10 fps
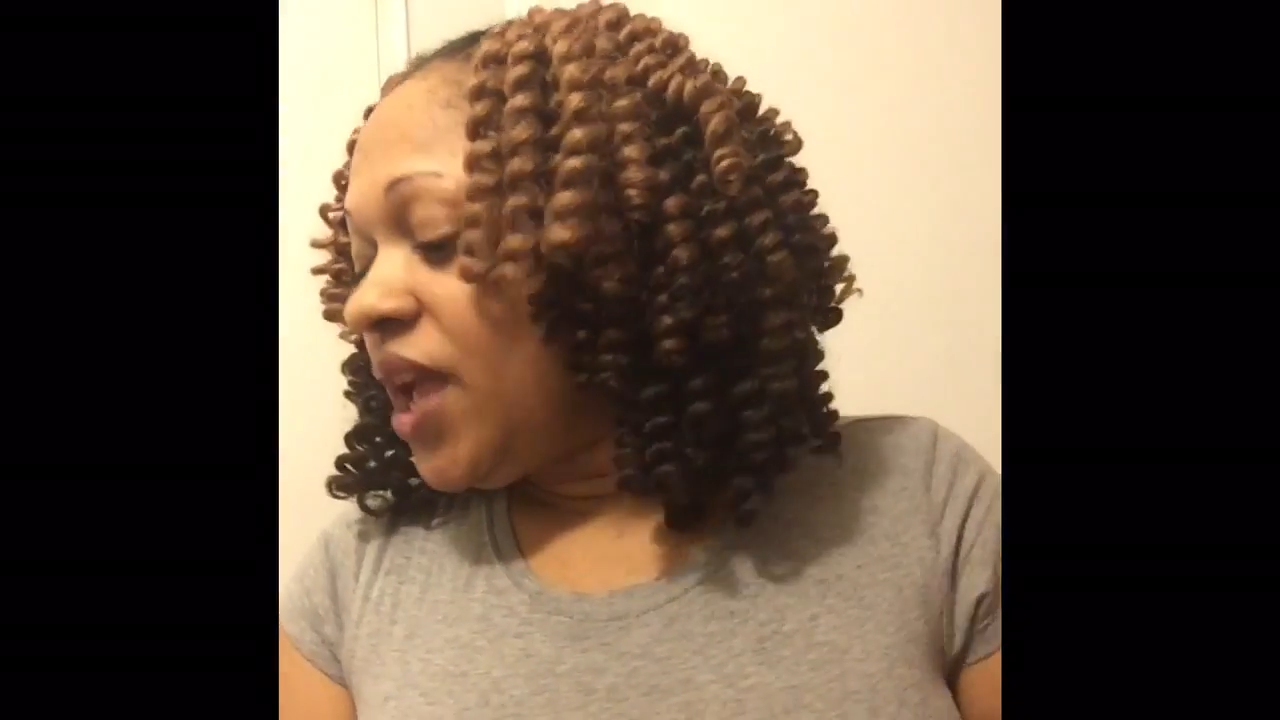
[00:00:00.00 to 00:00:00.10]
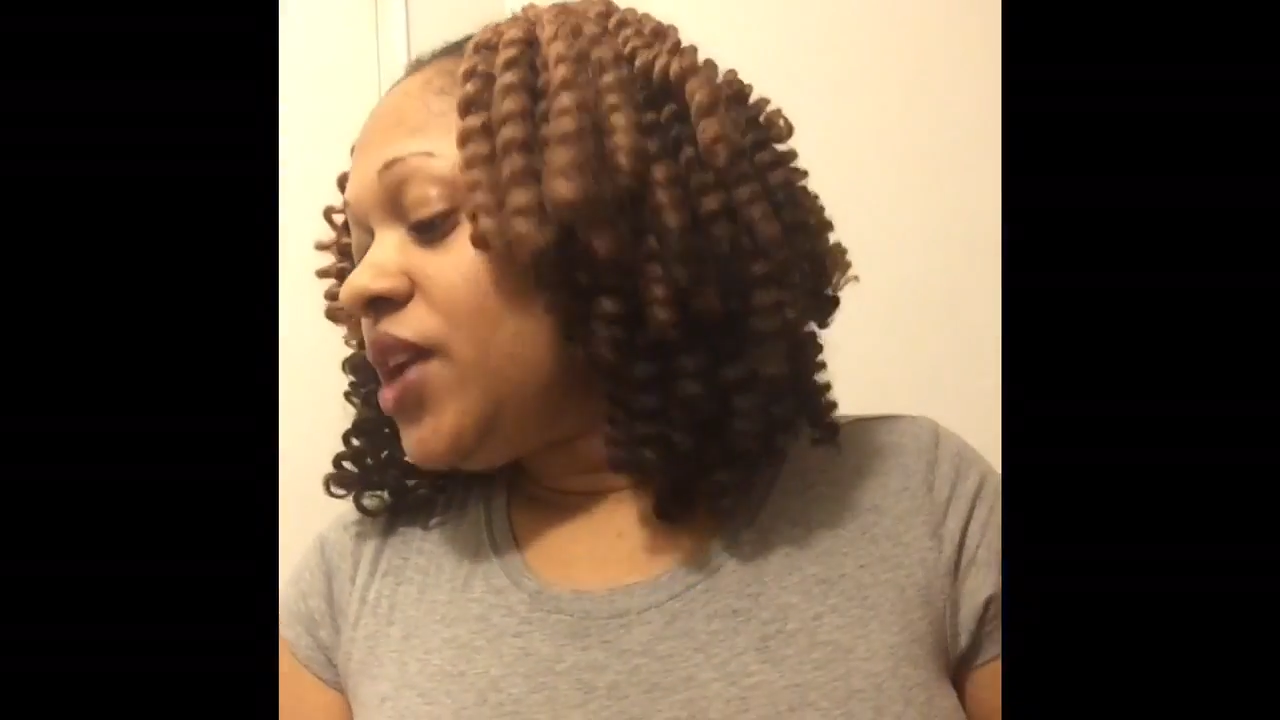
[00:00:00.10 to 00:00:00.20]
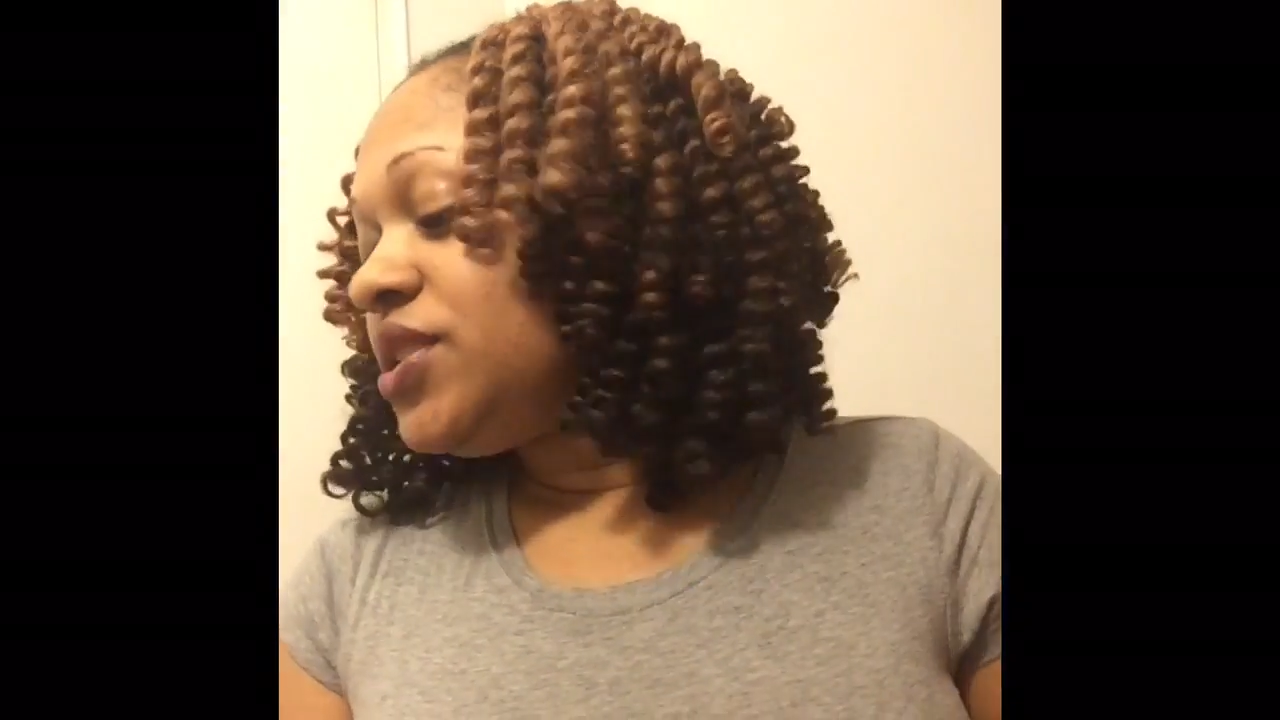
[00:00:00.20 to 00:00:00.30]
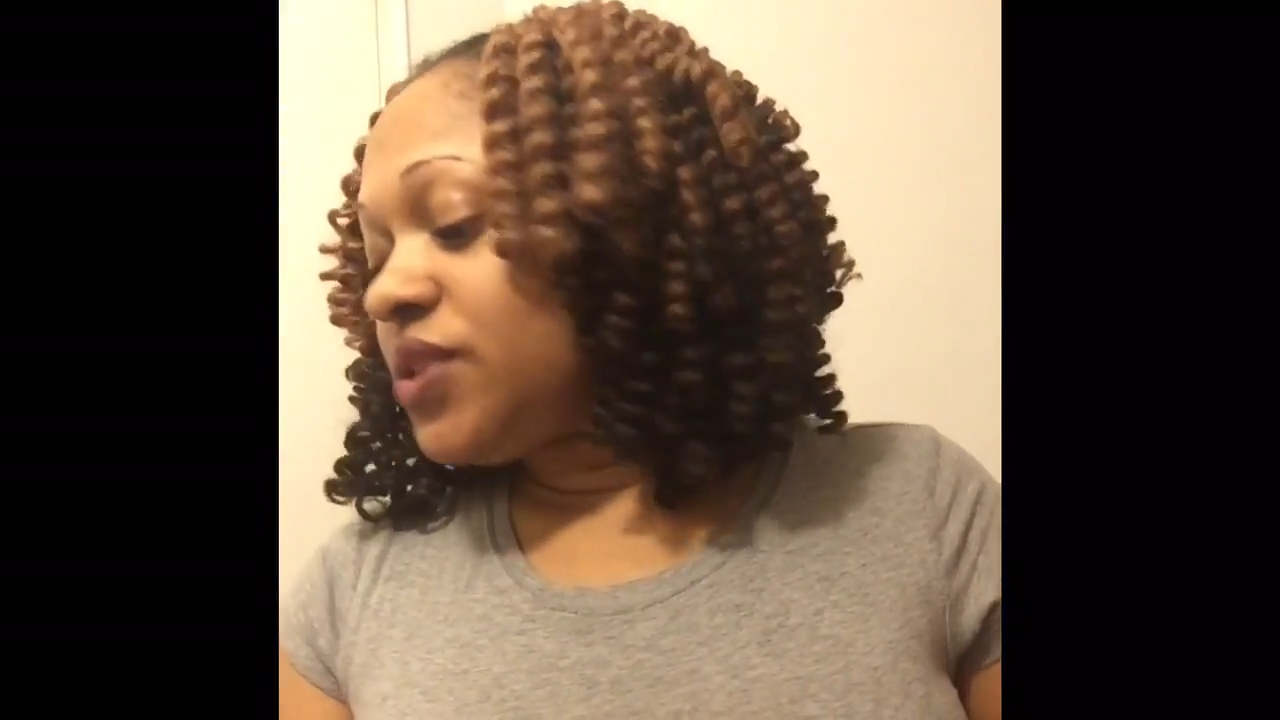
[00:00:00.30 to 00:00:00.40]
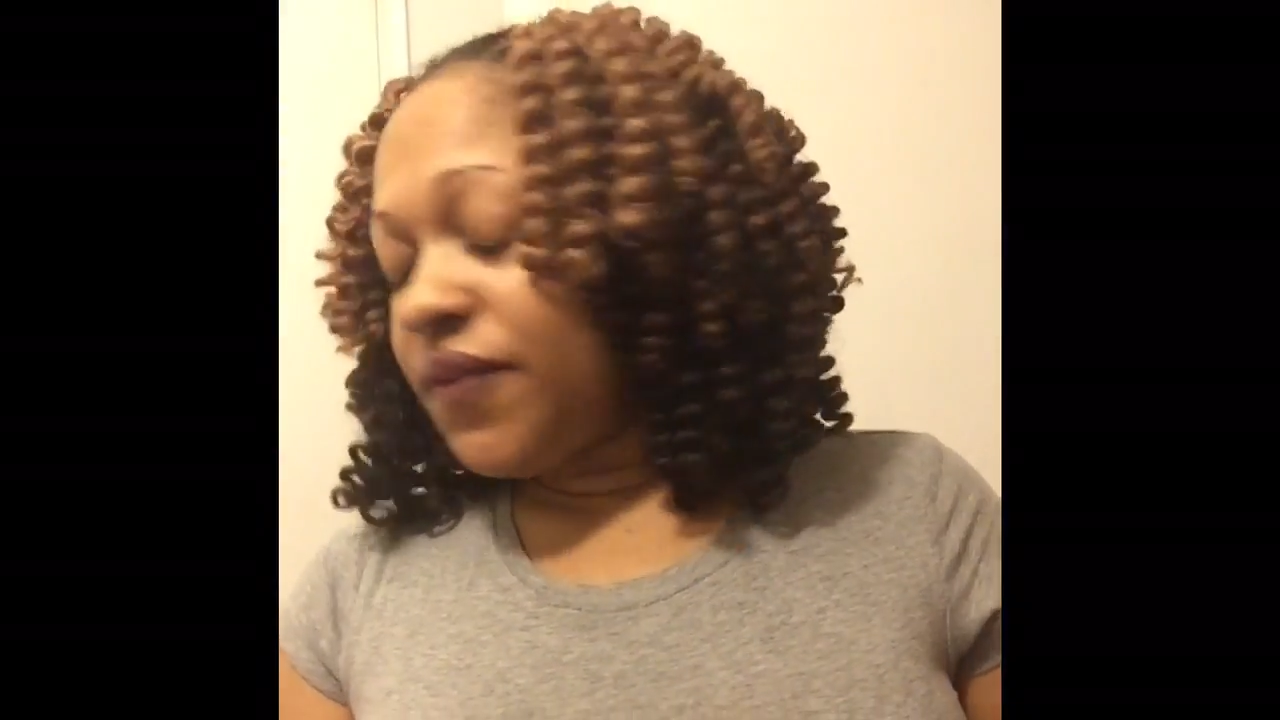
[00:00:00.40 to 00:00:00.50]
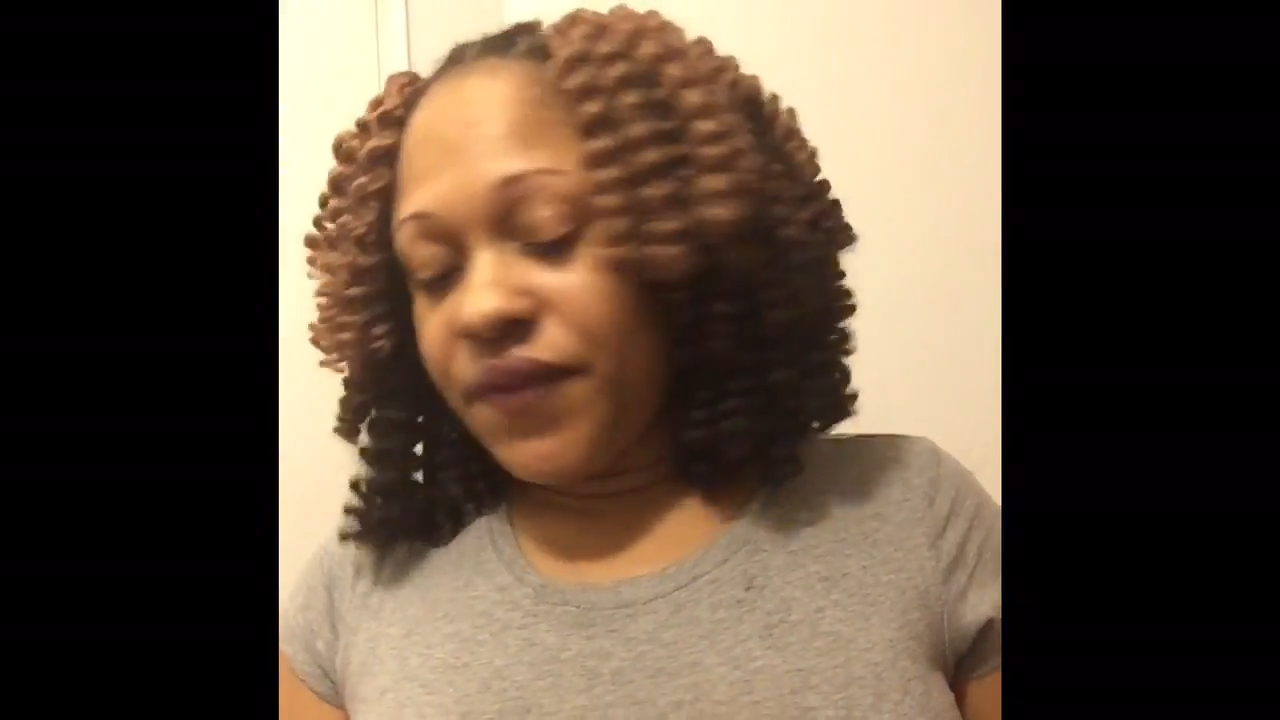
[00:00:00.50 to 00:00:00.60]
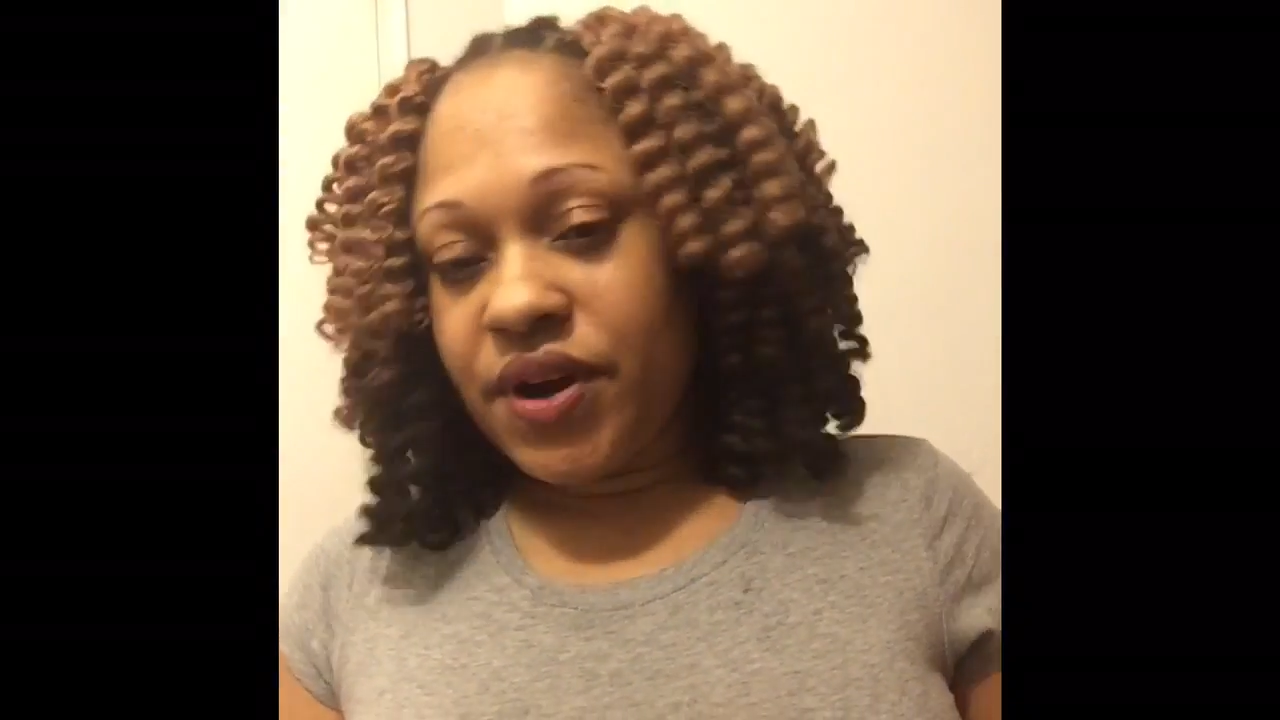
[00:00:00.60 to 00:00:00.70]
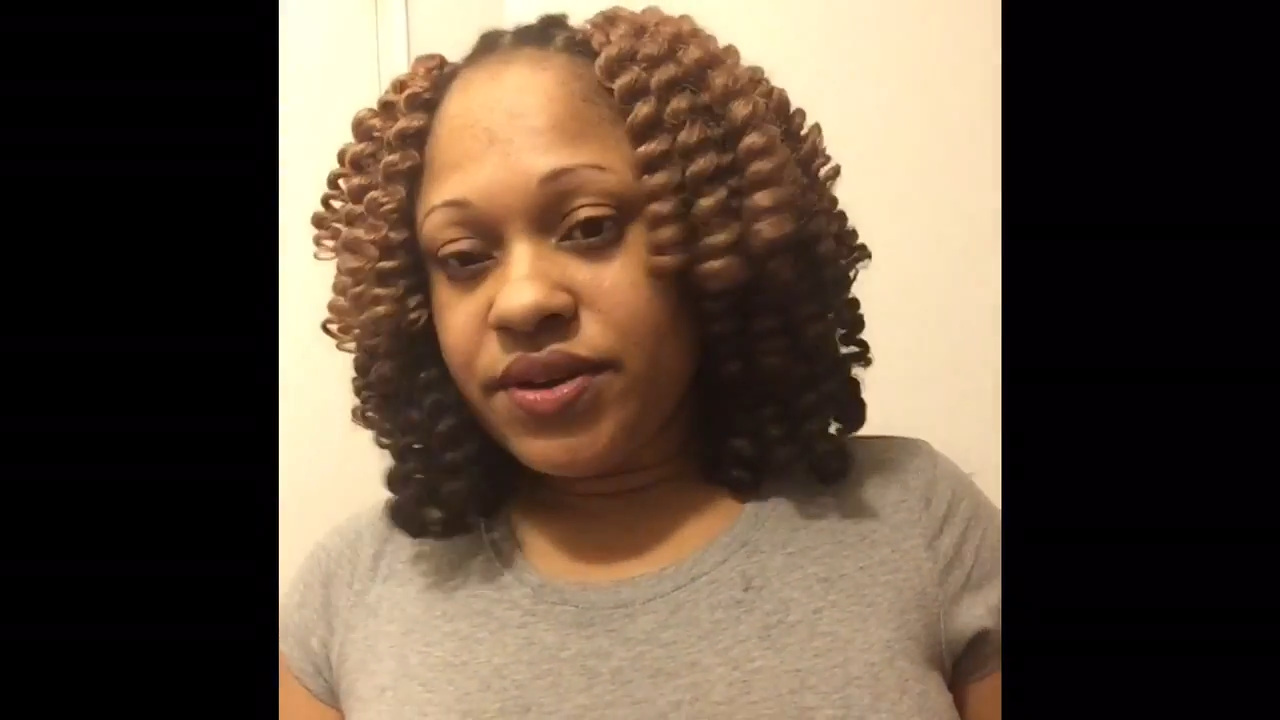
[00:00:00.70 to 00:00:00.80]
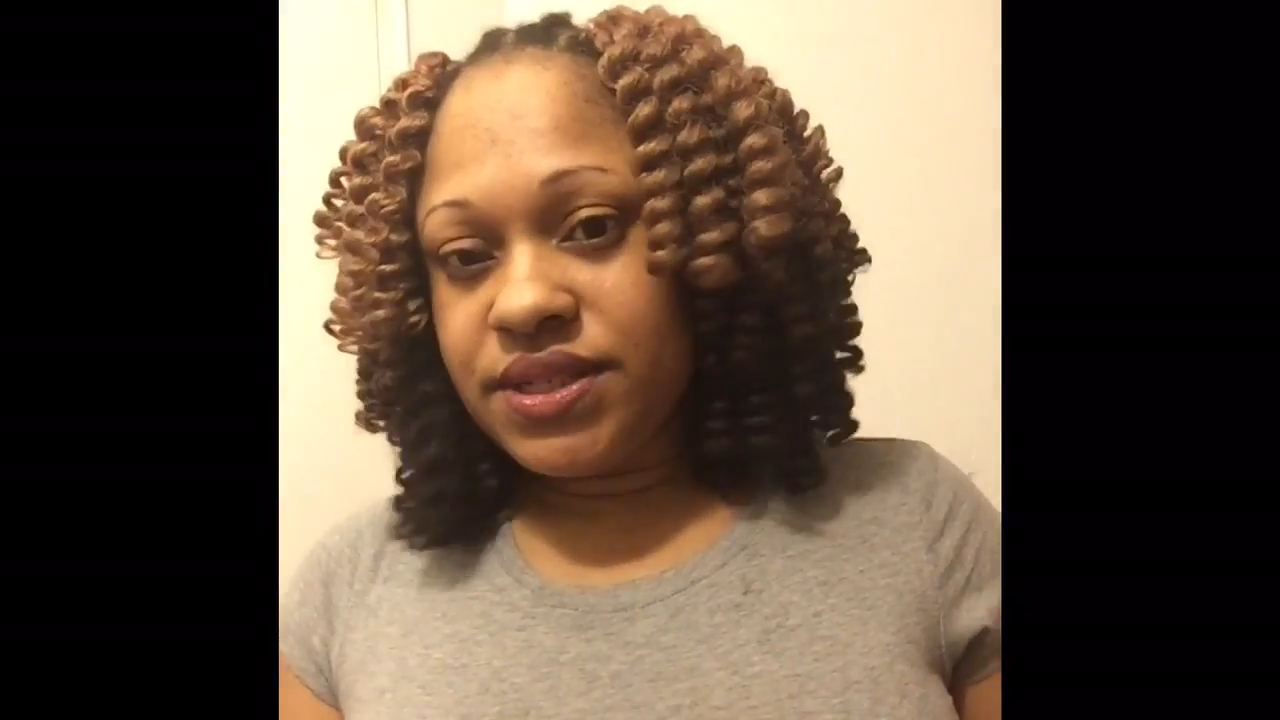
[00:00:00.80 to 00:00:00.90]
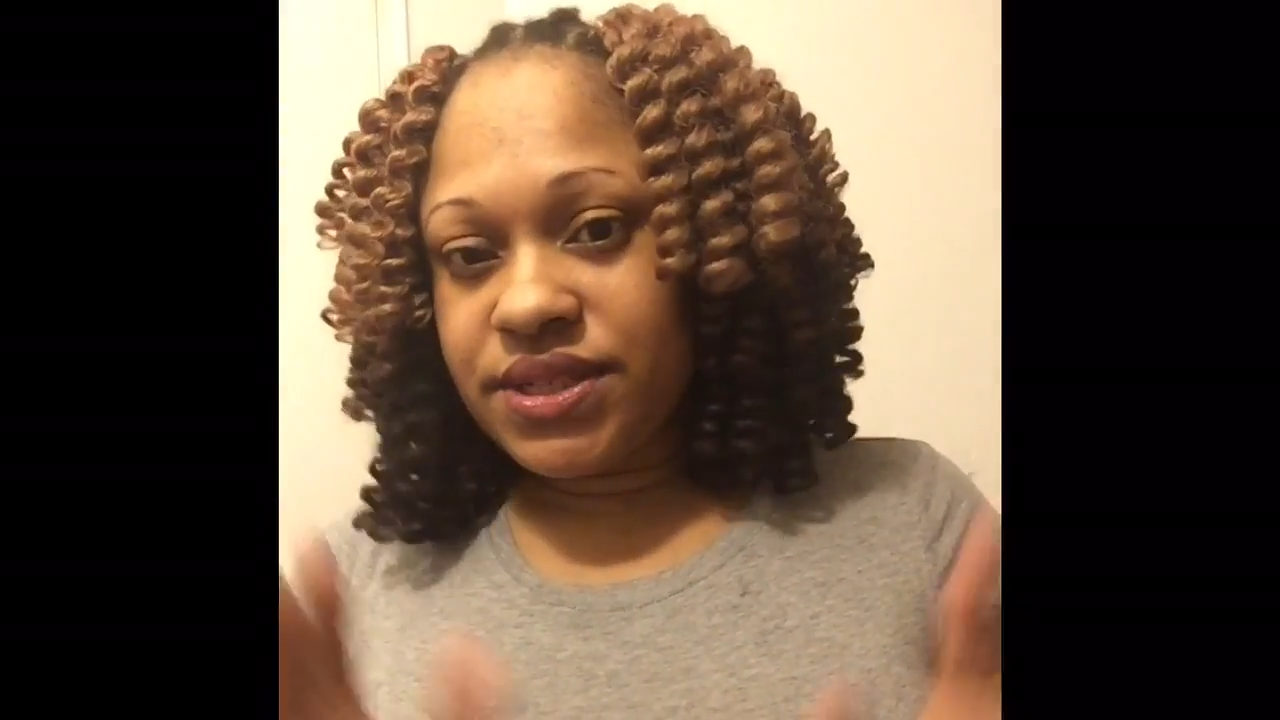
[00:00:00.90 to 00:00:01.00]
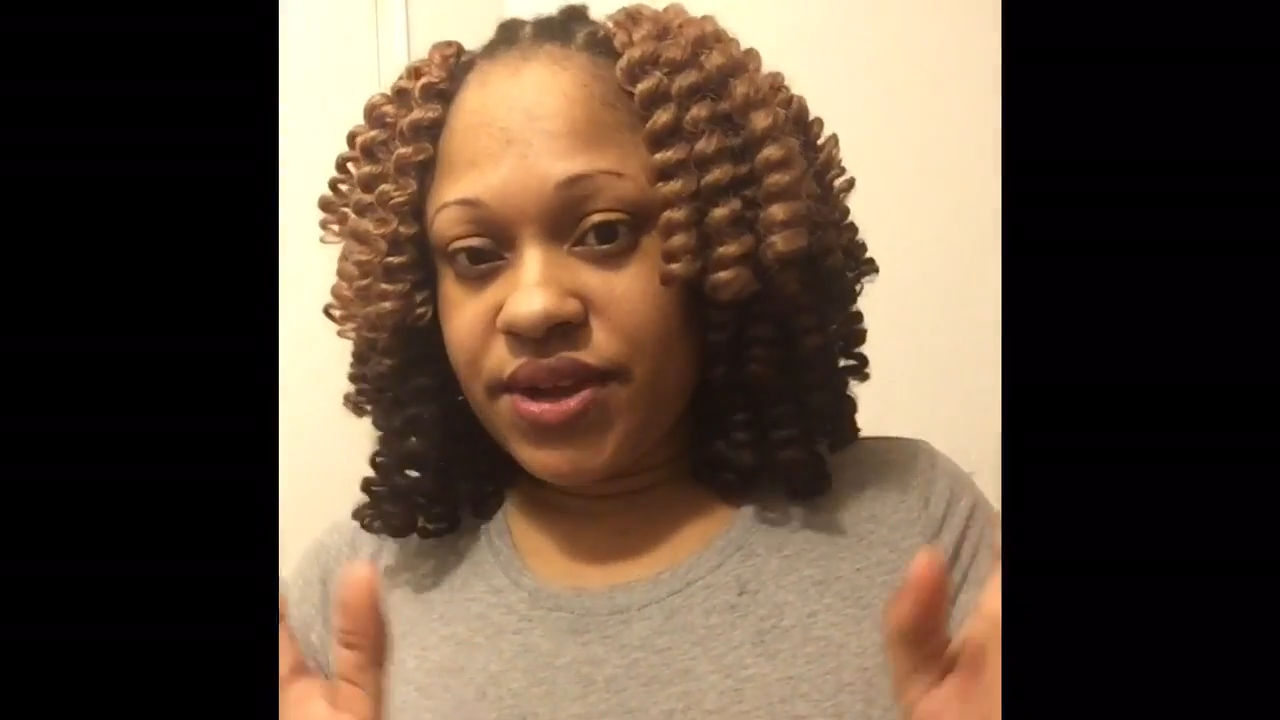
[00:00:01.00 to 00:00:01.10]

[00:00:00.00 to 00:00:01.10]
So first,